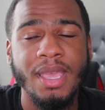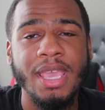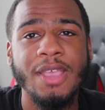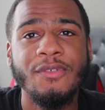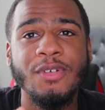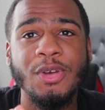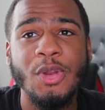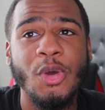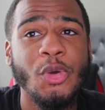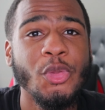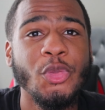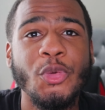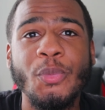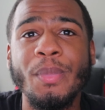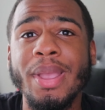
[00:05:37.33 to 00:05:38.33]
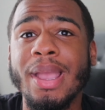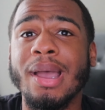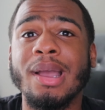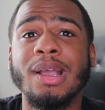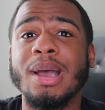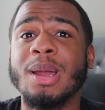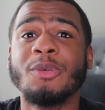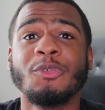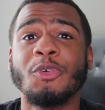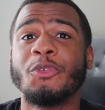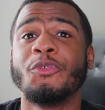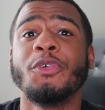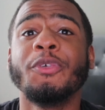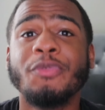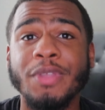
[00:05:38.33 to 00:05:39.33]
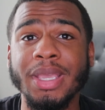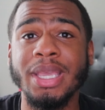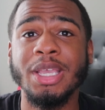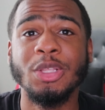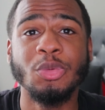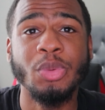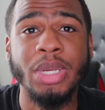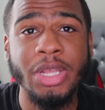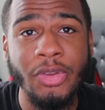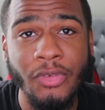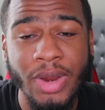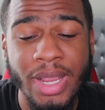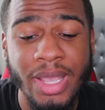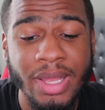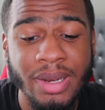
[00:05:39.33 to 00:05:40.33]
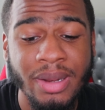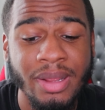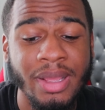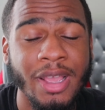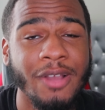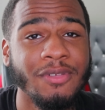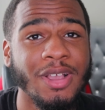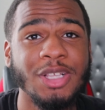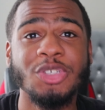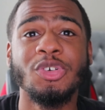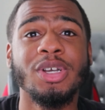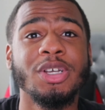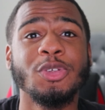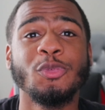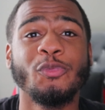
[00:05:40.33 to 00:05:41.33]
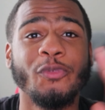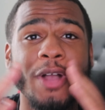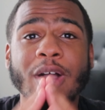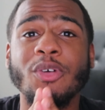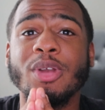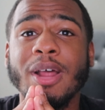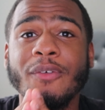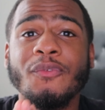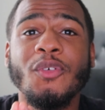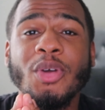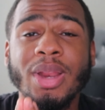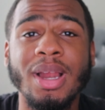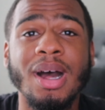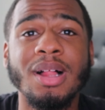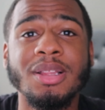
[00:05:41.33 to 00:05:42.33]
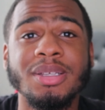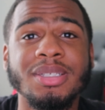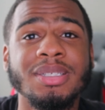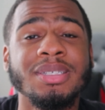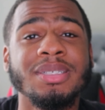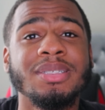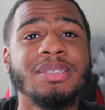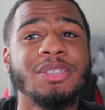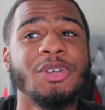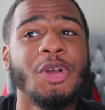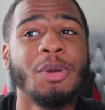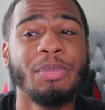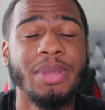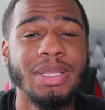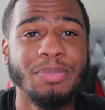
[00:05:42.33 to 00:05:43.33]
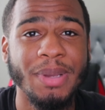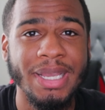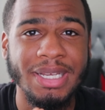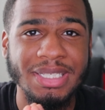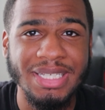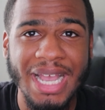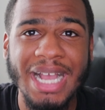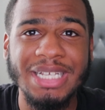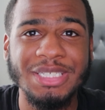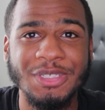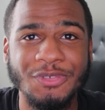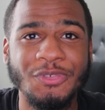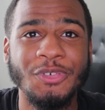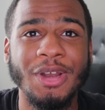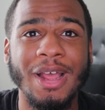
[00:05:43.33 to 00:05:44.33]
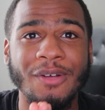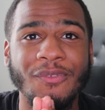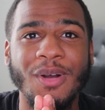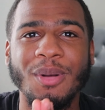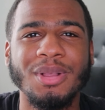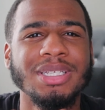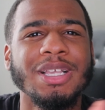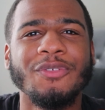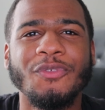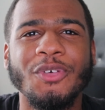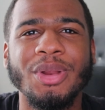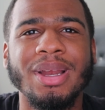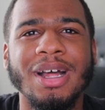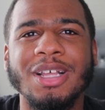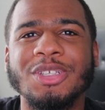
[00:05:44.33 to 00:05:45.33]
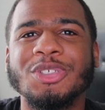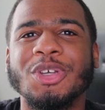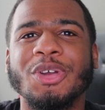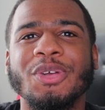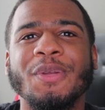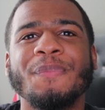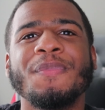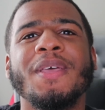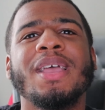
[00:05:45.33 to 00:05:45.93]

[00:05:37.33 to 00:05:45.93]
Even though you may have got it for 15, 20 grand, if that truck is valued at $40, you're going to be paying taxes for that. Oh, it's at $40, sorry.